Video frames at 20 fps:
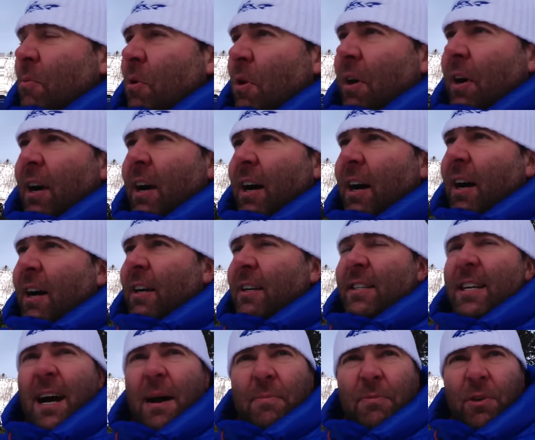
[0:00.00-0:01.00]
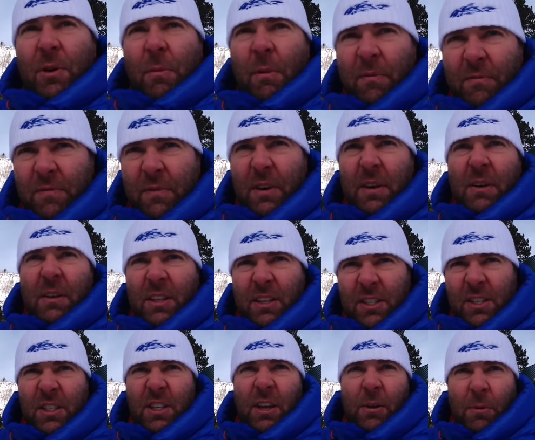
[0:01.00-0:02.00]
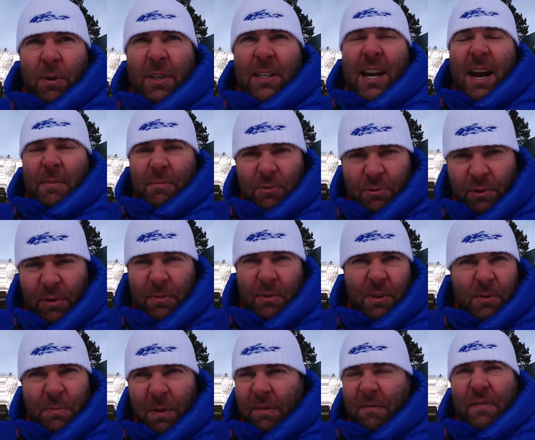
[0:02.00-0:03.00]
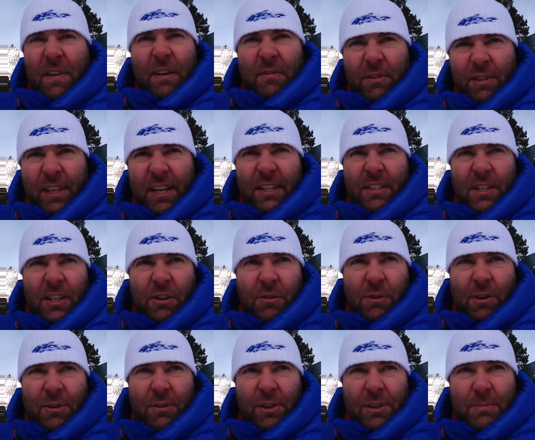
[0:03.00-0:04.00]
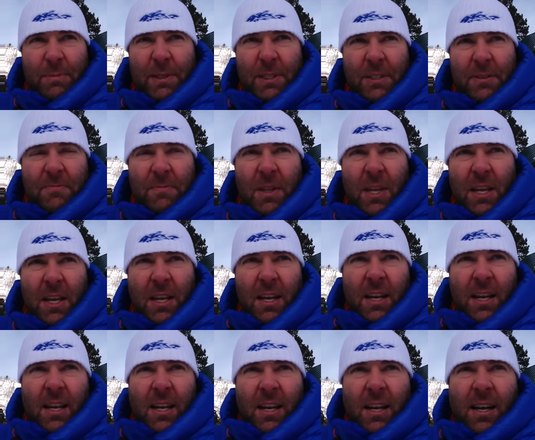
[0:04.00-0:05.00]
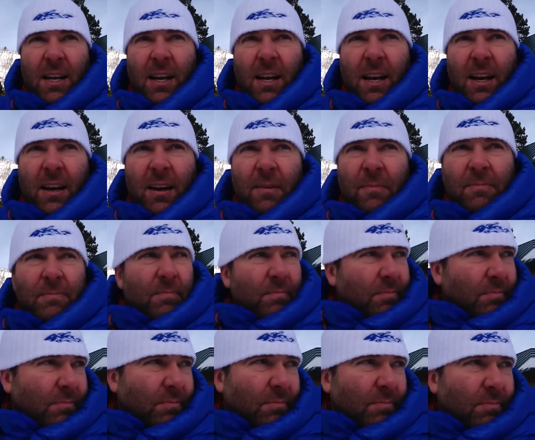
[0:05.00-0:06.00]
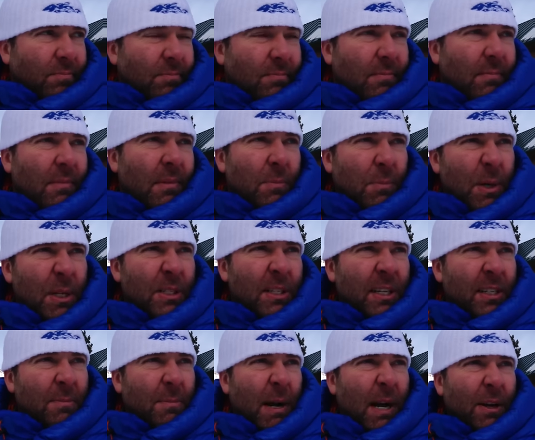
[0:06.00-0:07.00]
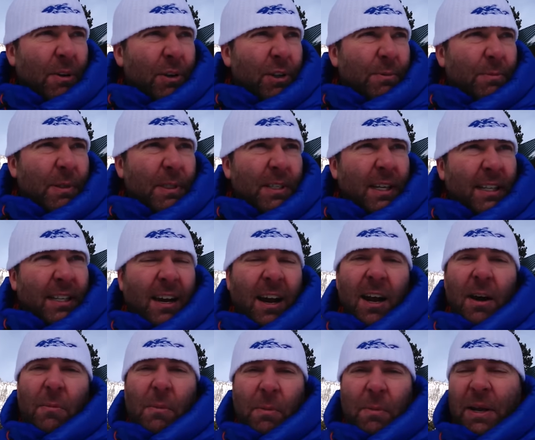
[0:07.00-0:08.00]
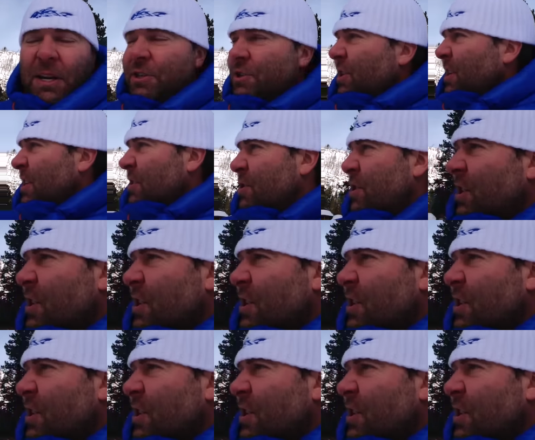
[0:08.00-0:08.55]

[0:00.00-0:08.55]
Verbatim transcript: more uh, top three, and this is a good one. Top three, just my favorite things to do at Christmas. Um, best things about Christmas. Uh, honorable mention is